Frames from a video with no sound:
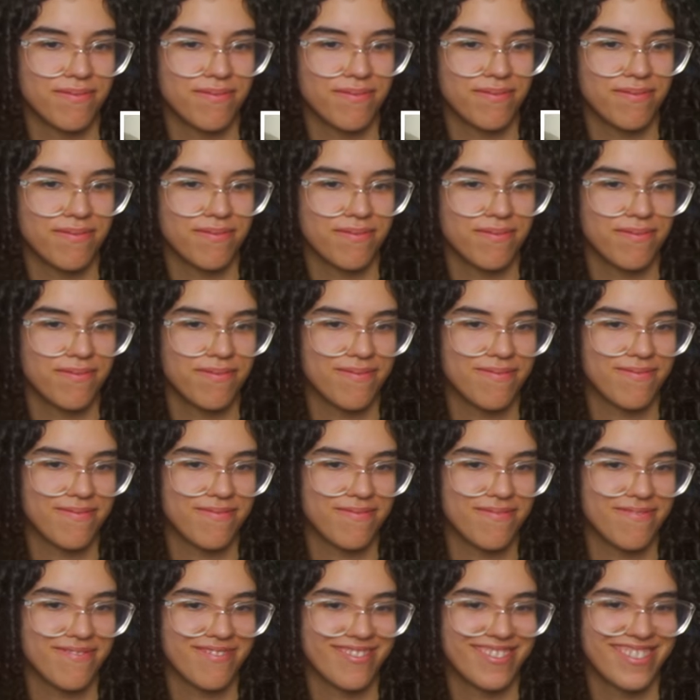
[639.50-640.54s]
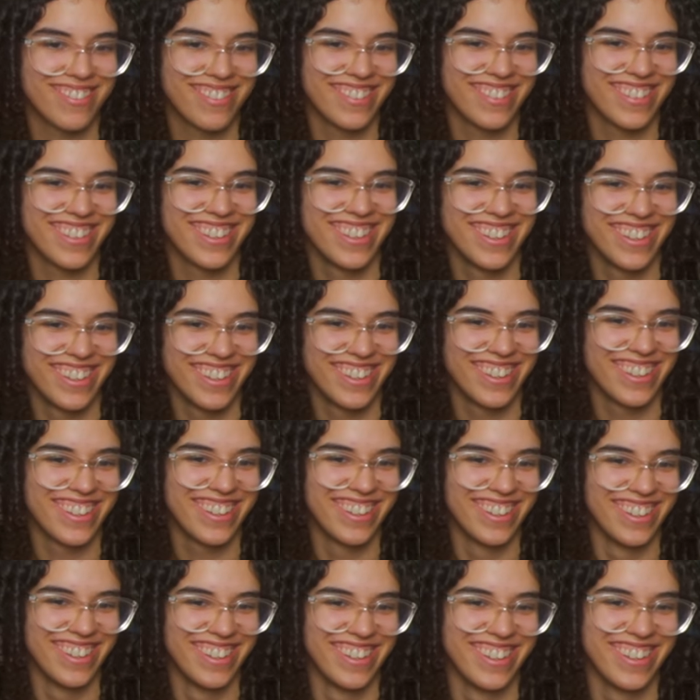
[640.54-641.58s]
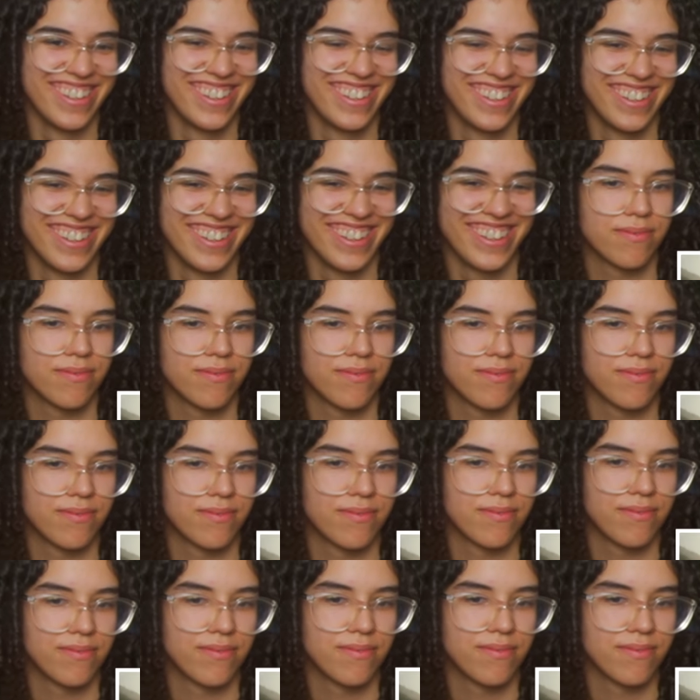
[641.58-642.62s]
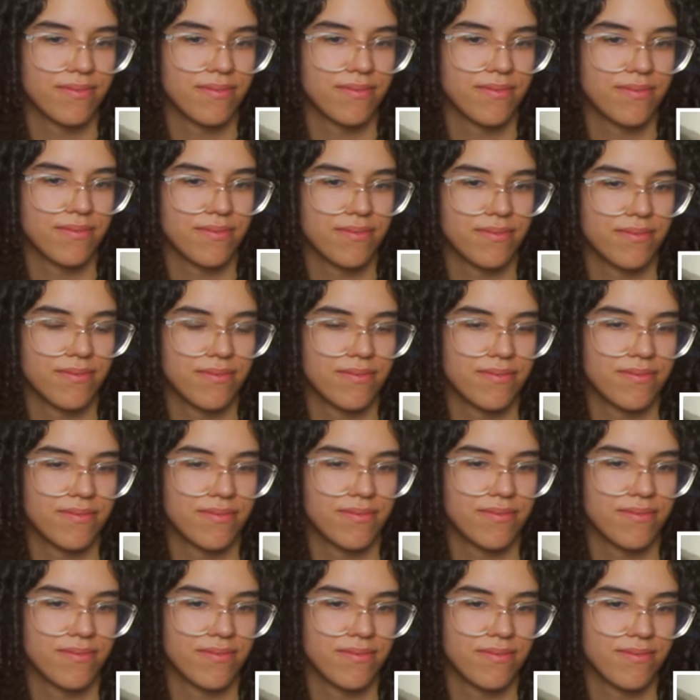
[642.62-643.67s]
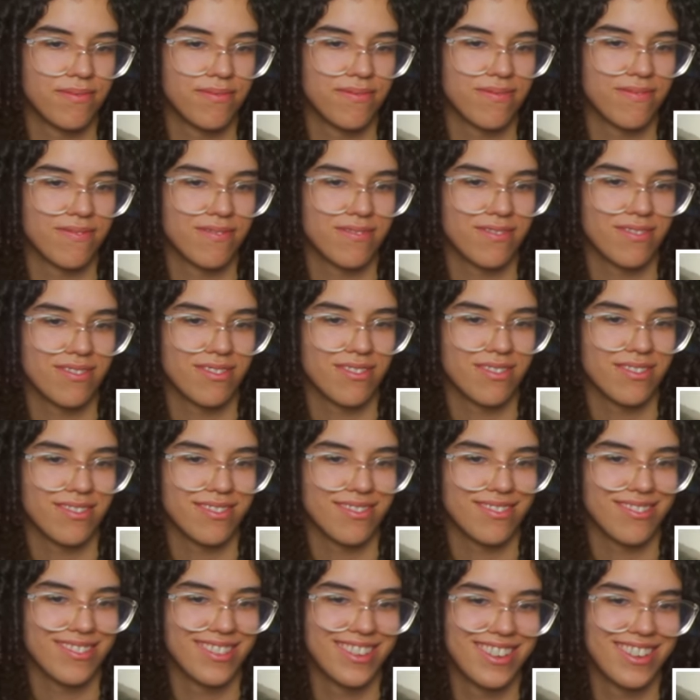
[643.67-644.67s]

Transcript: No words are spoken by the person on screen.